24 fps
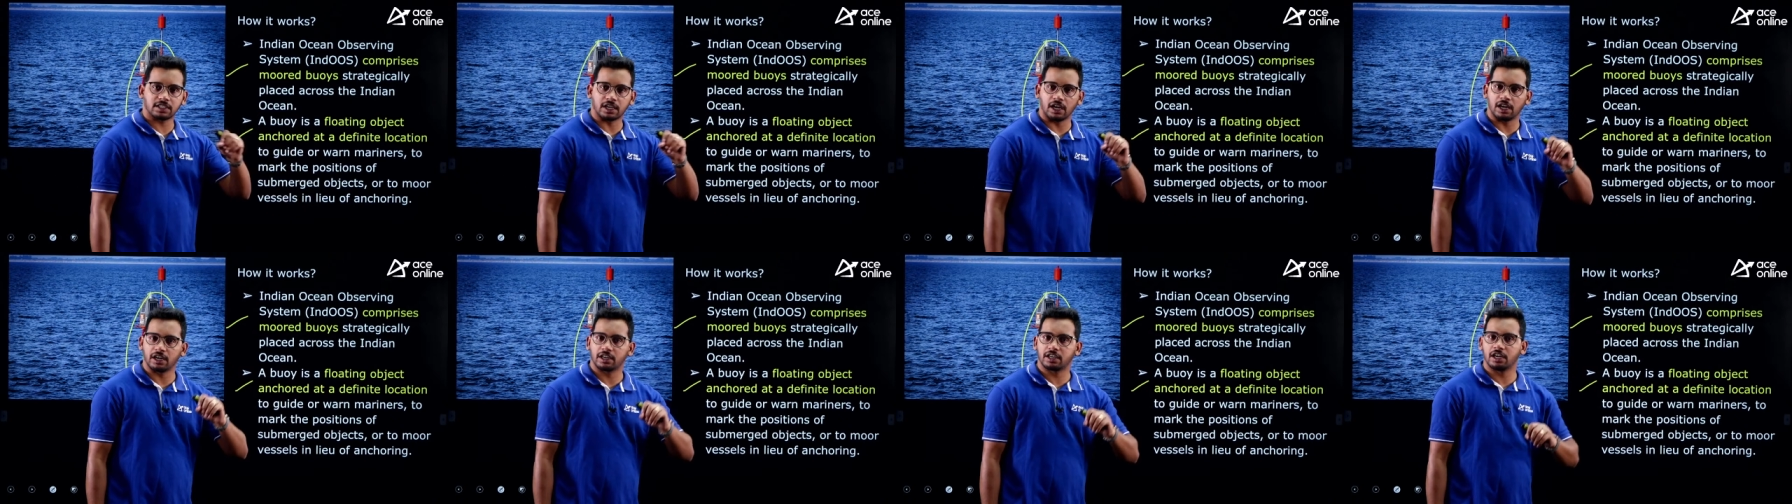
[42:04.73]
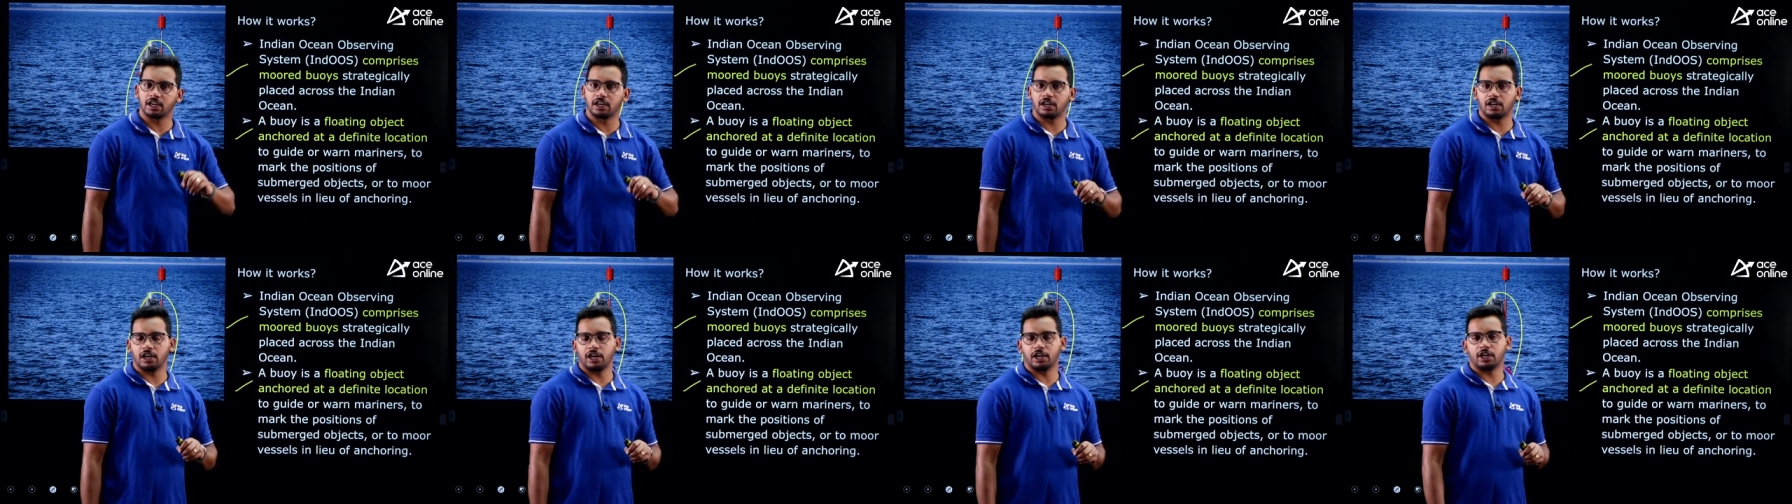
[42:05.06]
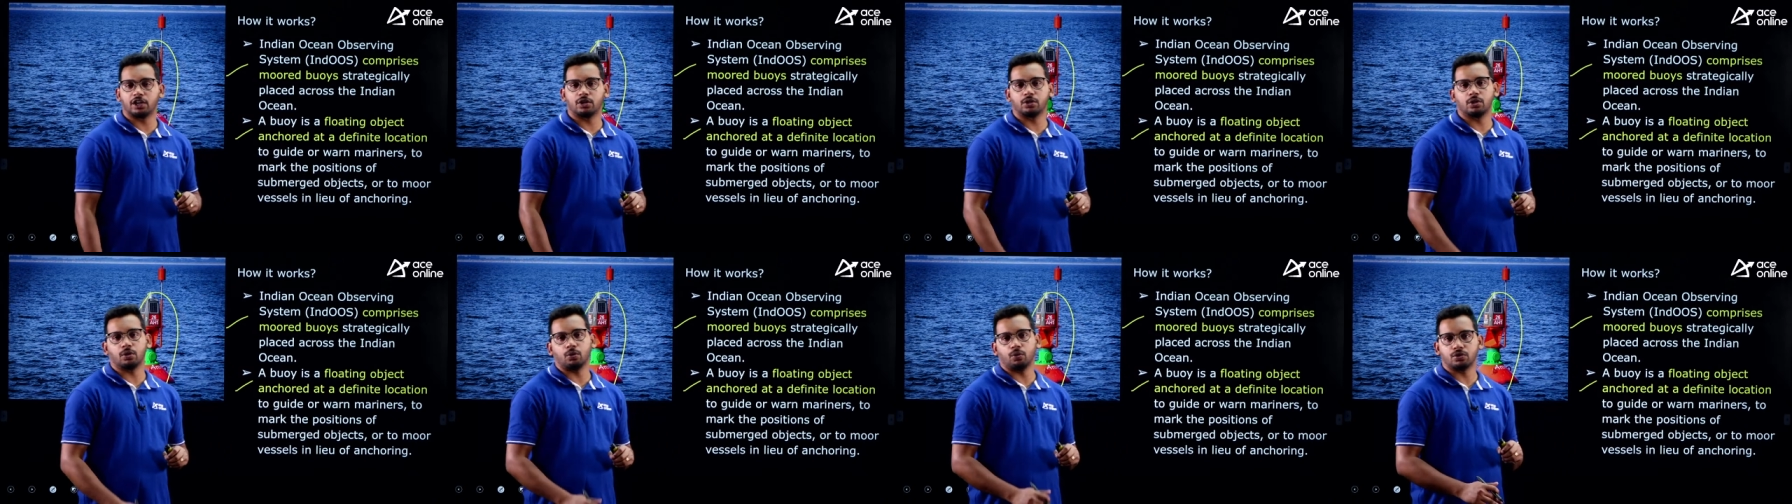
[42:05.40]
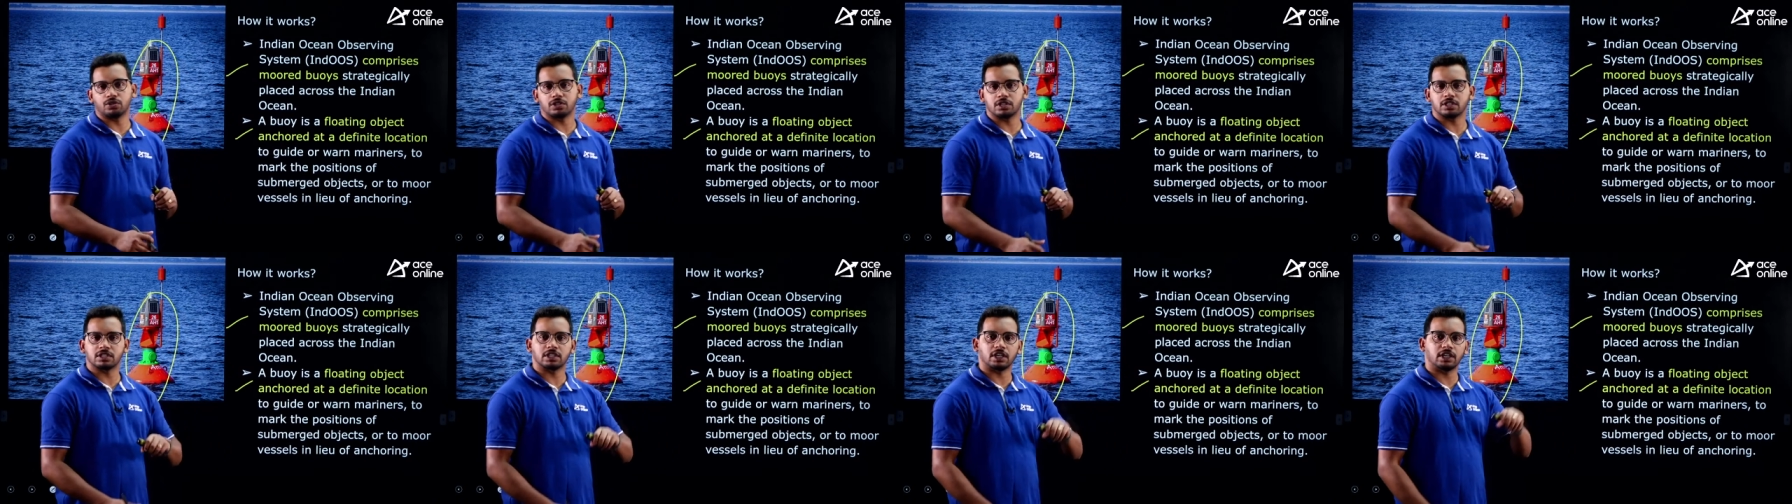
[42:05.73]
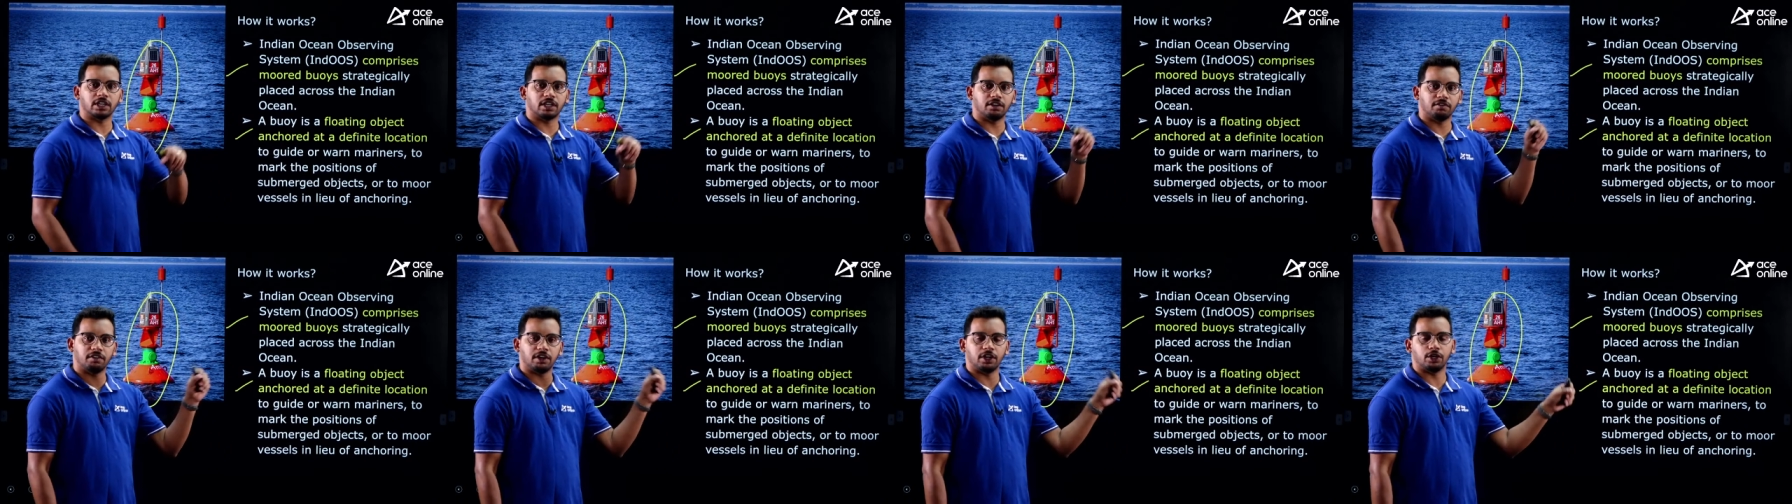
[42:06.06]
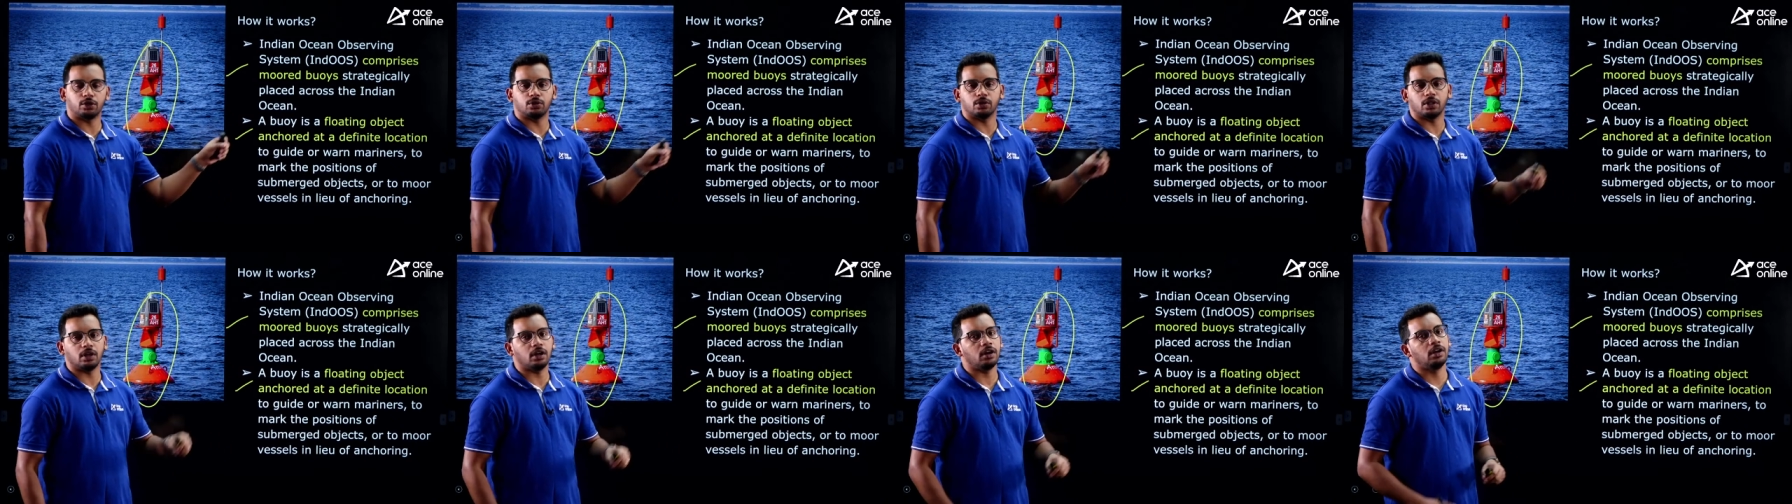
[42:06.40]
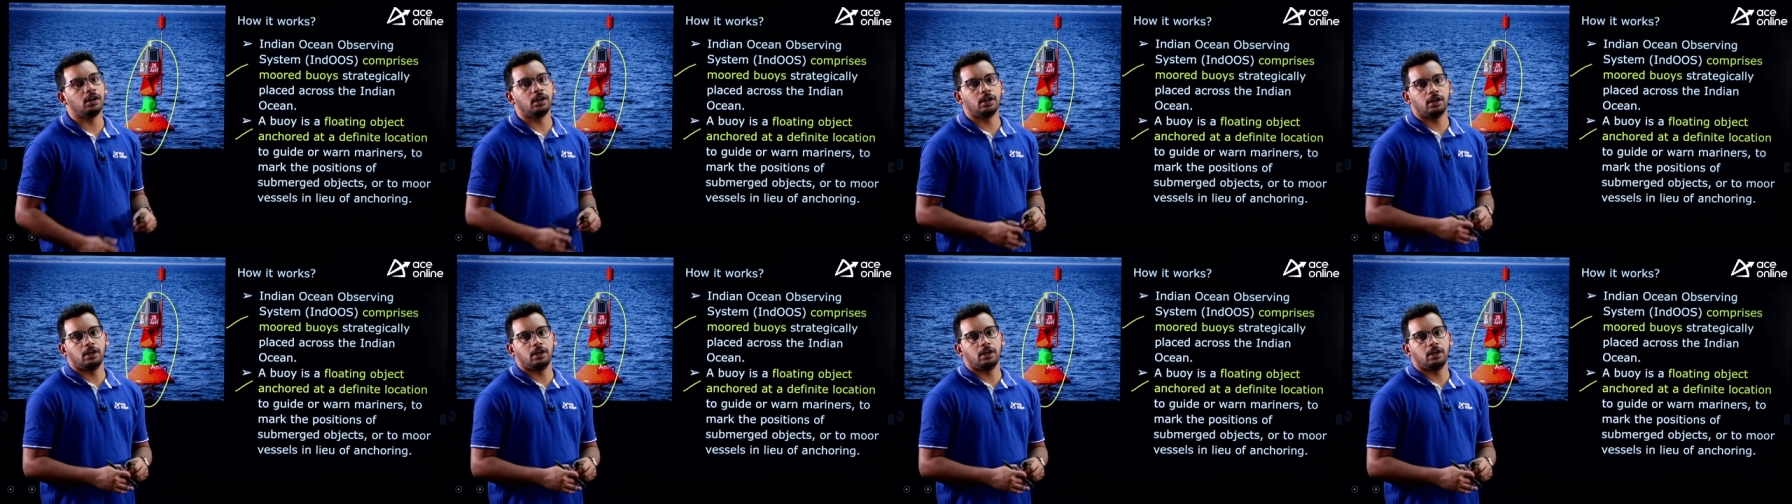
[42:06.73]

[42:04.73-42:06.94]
collected related to the oceans and given it to the